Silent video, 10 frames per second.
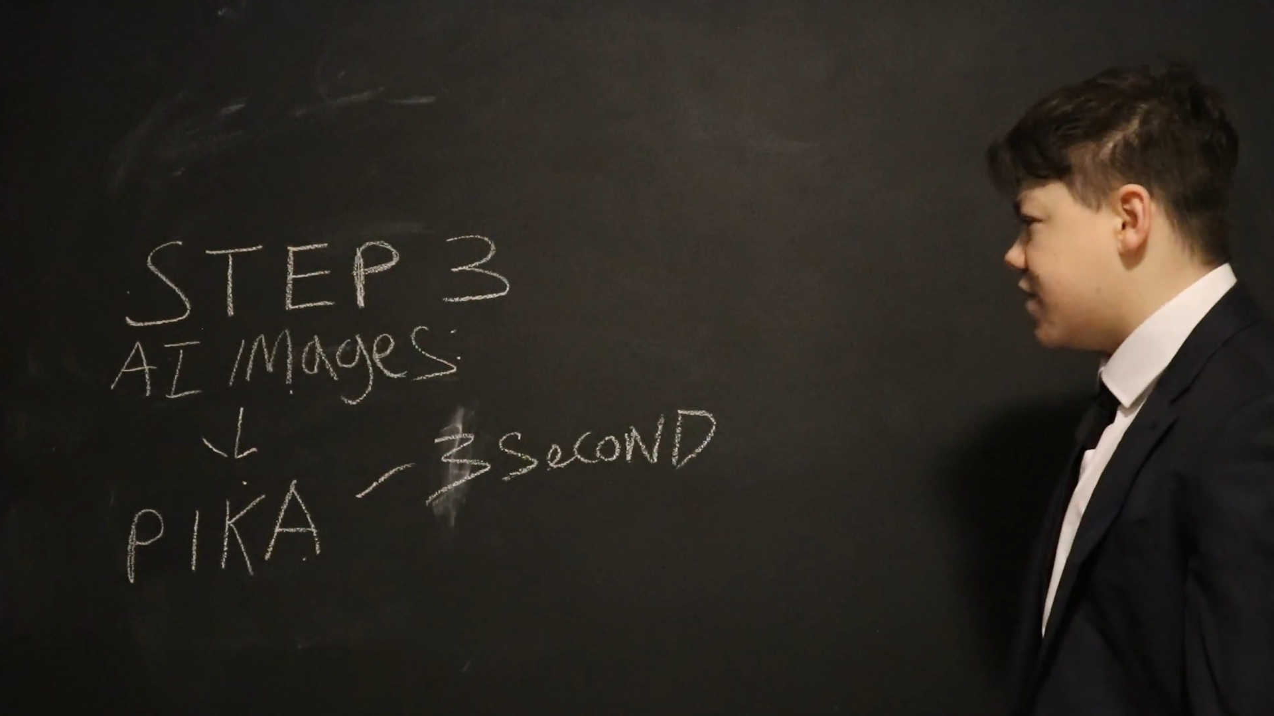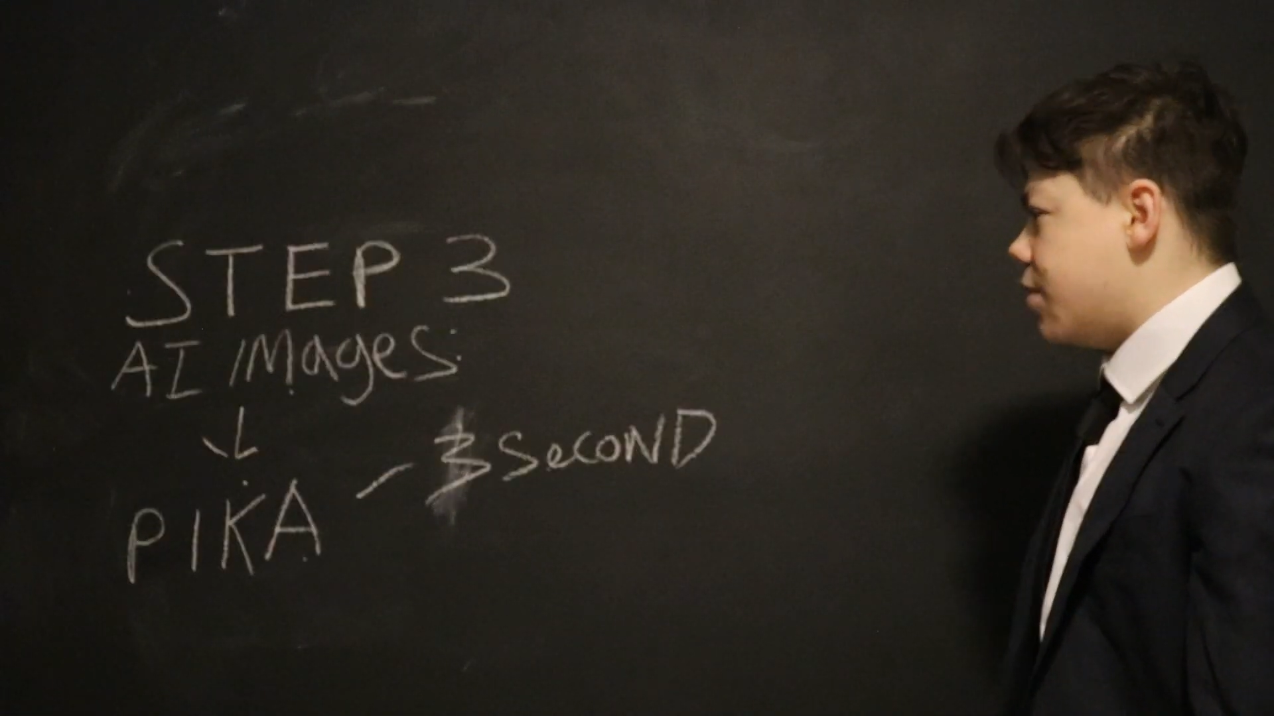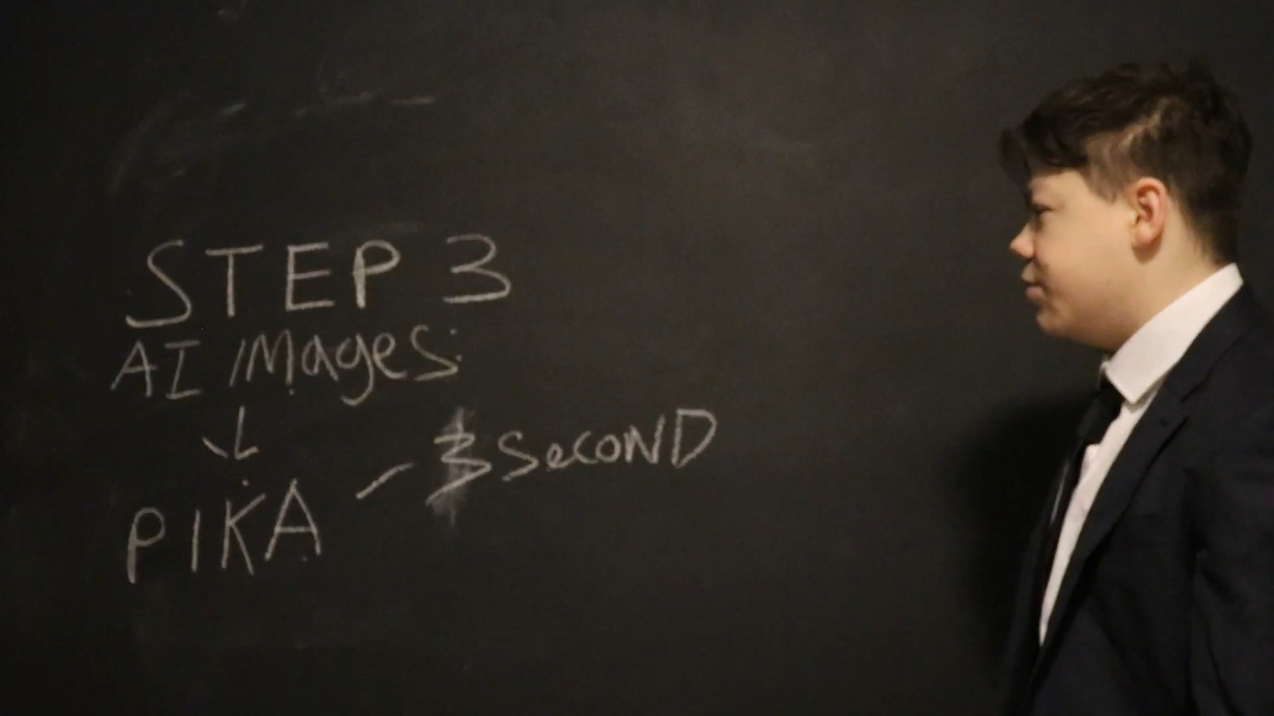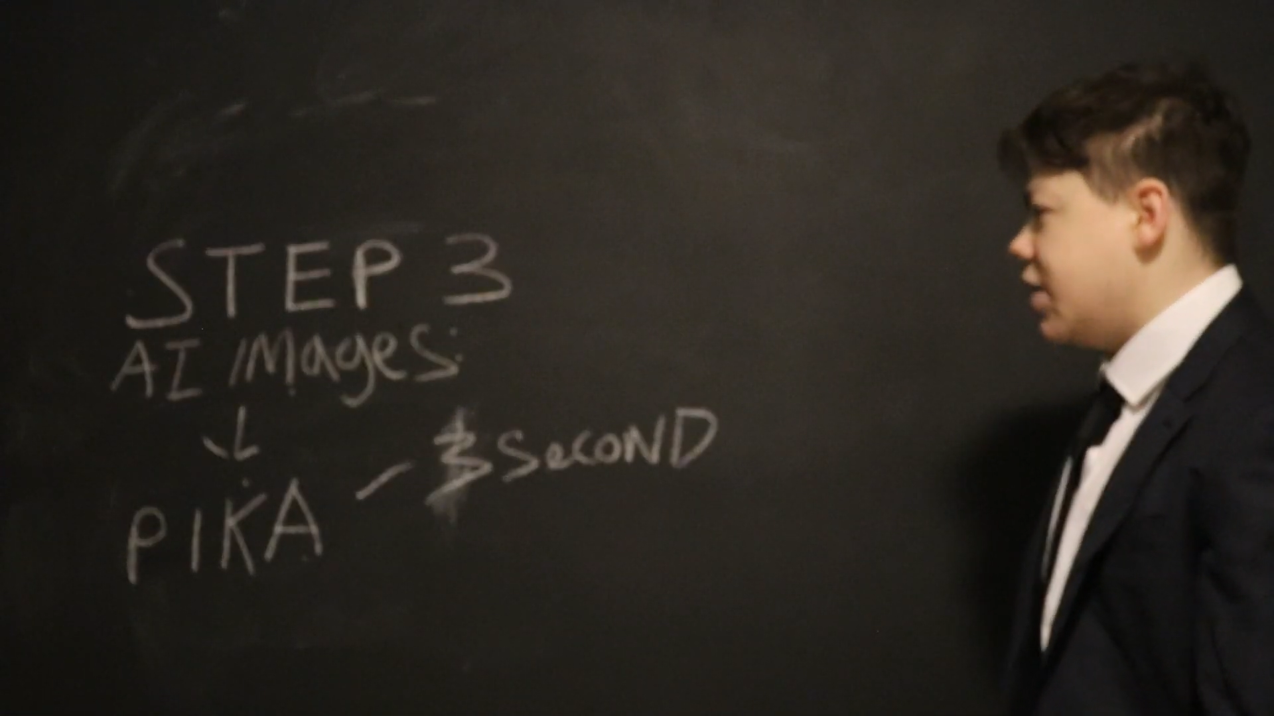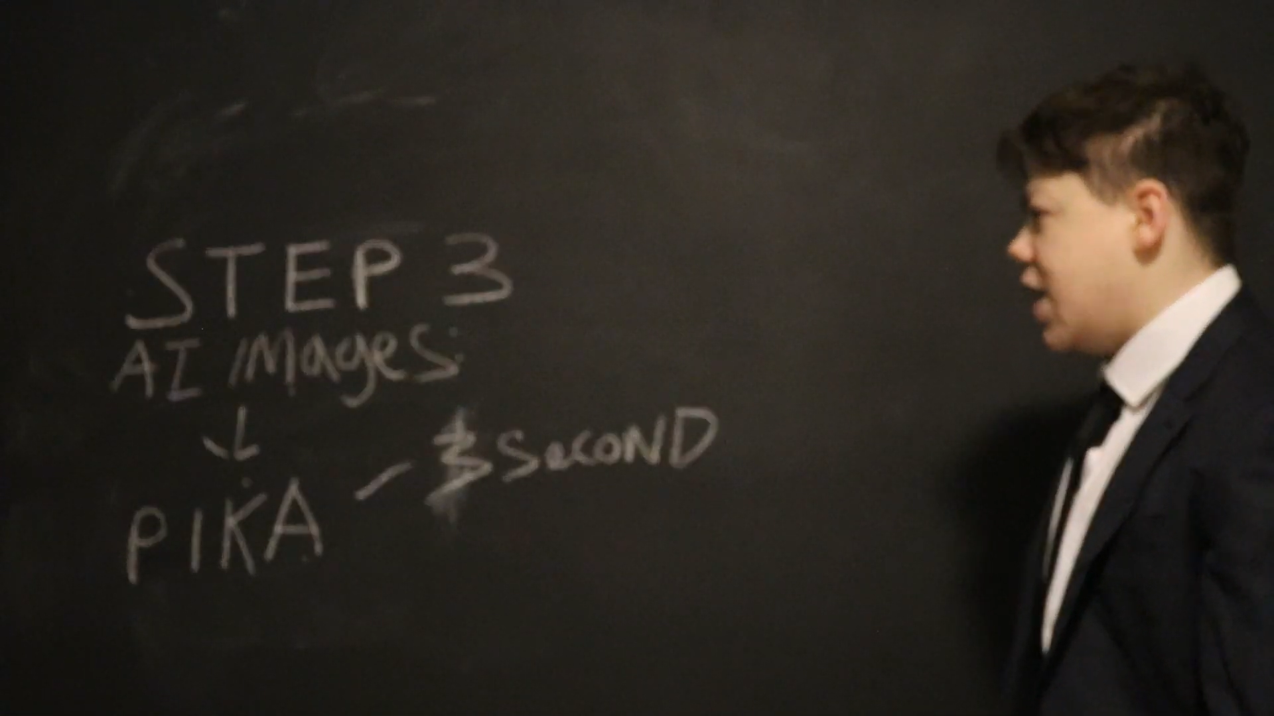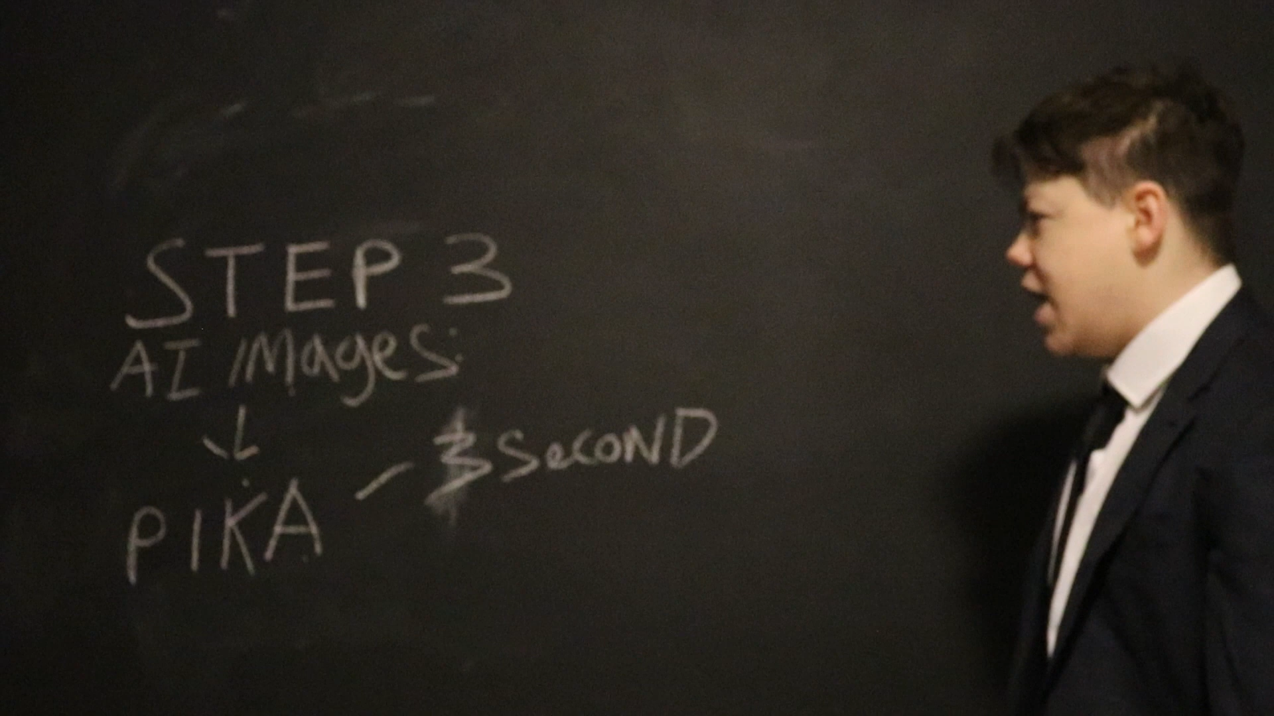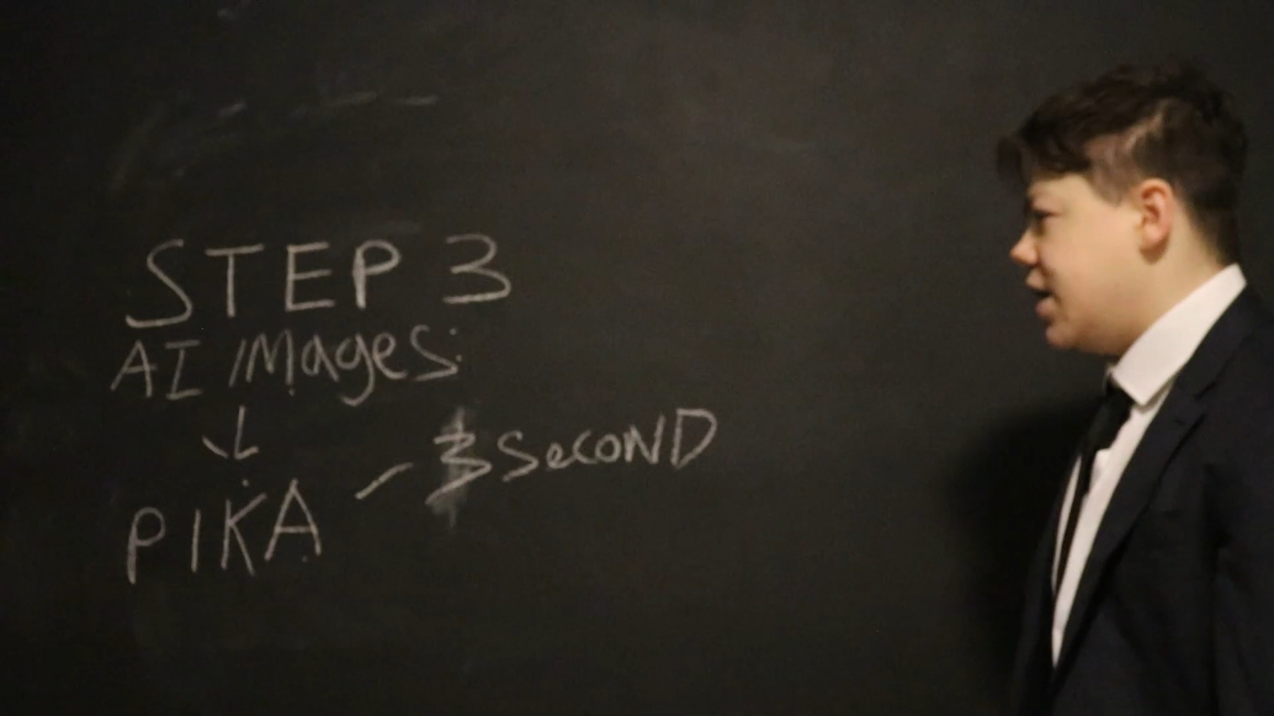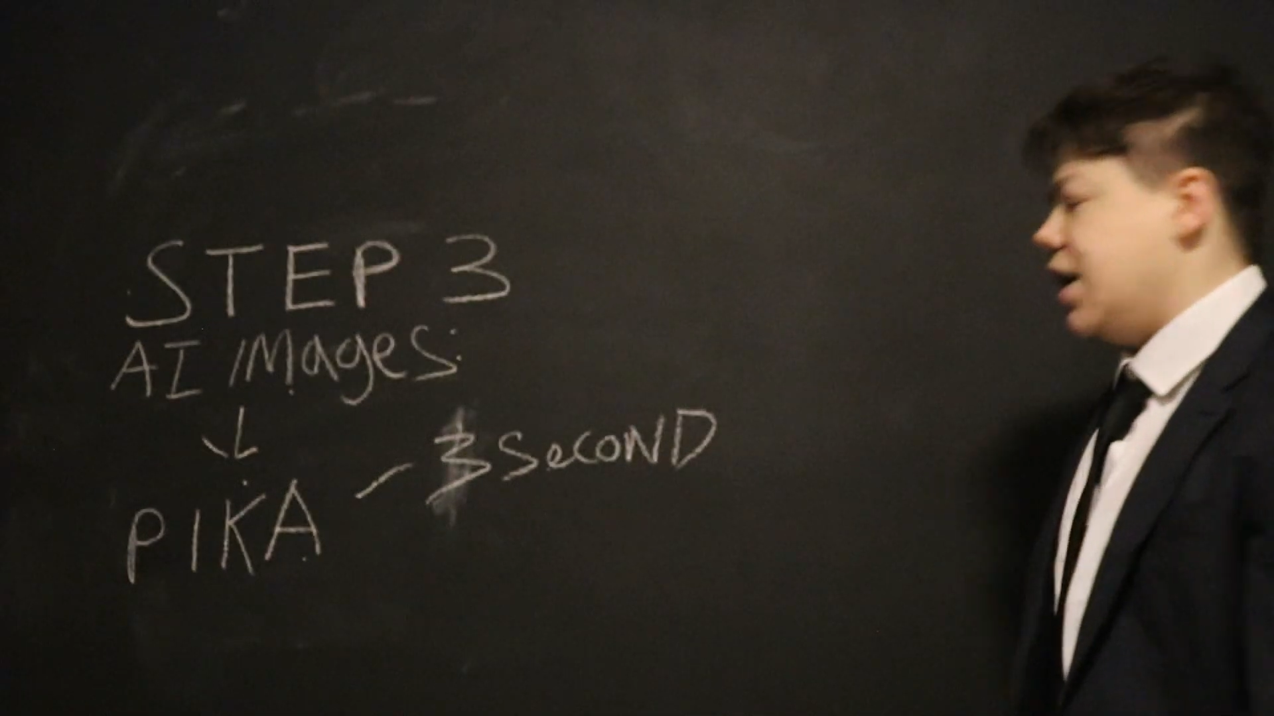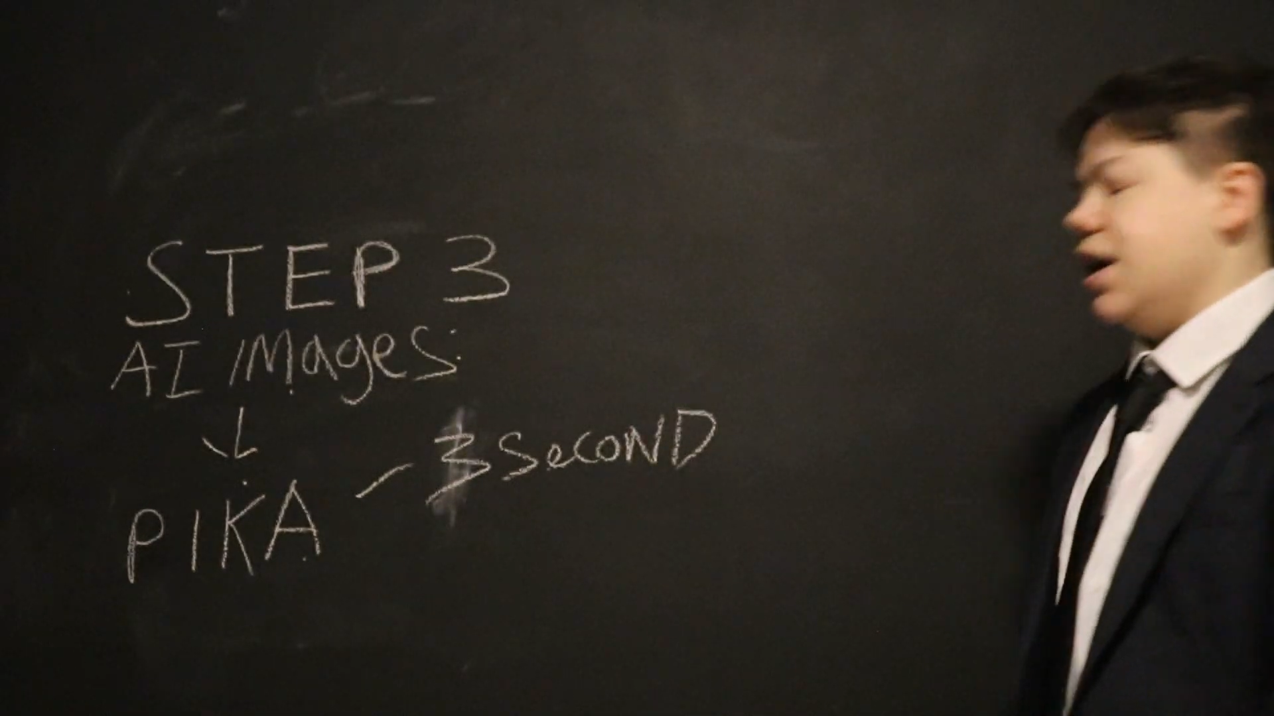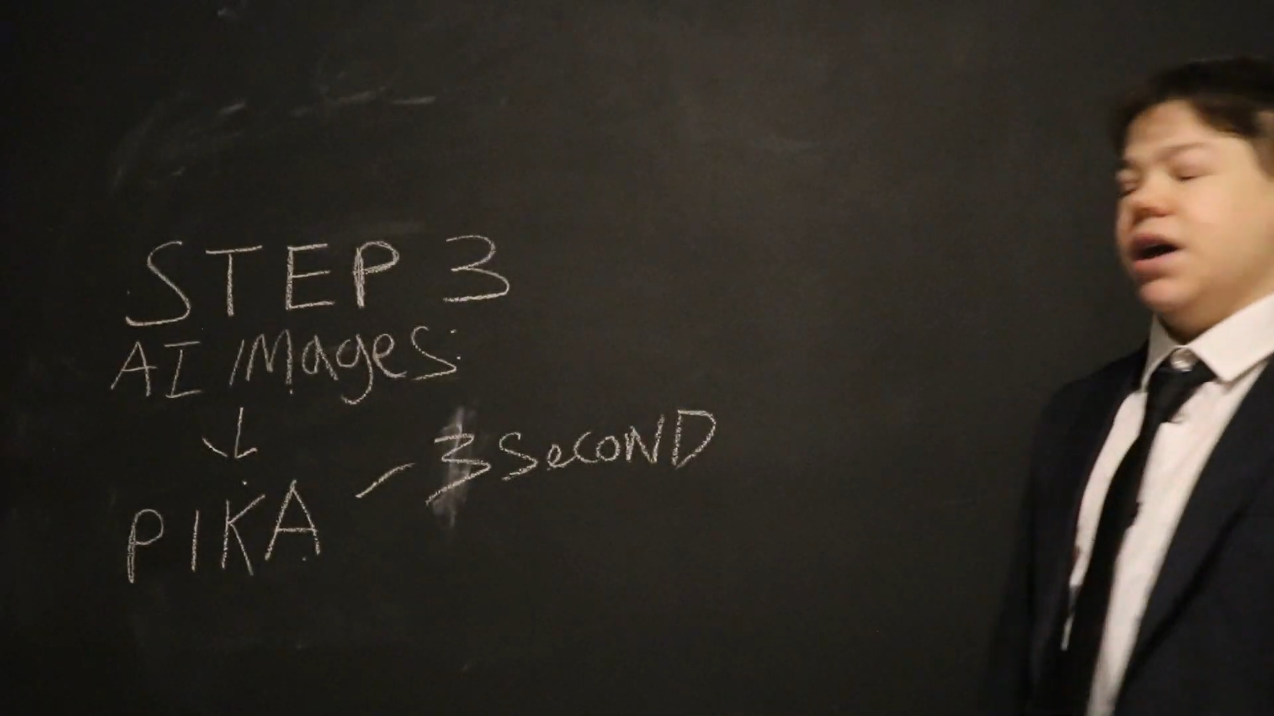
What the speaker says: comes in handy.